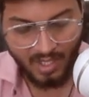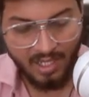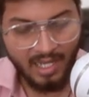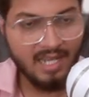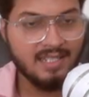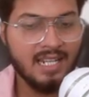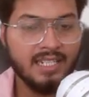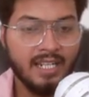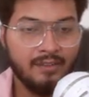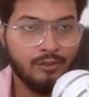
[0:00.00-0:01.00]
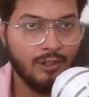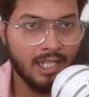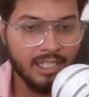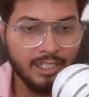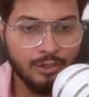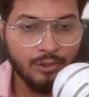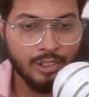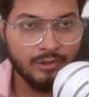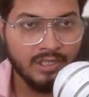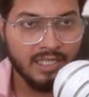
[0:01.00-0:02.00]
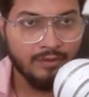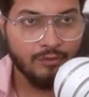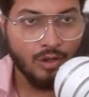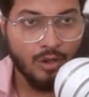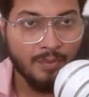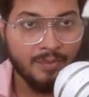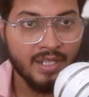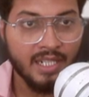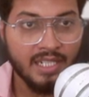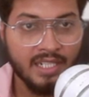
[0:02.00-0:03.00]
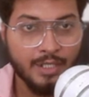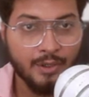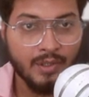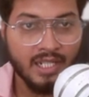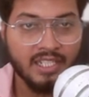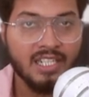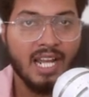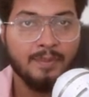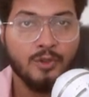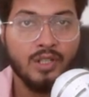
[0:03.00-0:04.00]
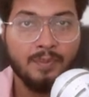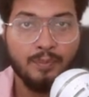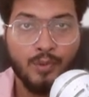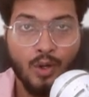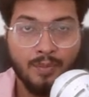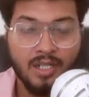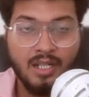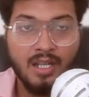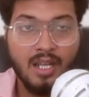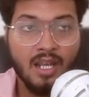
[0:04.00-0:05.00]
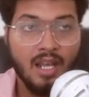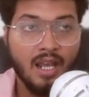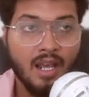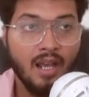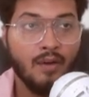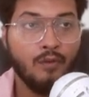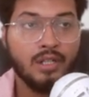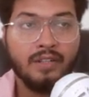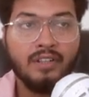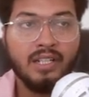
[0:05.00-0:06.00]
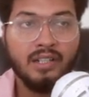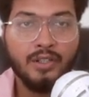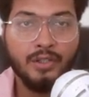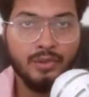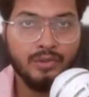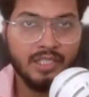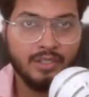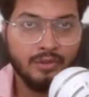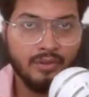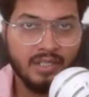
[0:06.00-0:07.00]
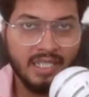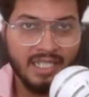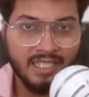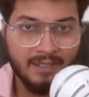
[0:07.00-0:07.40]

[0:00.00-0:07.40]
as i have already told you that from here you can type your prompt whatever you need to create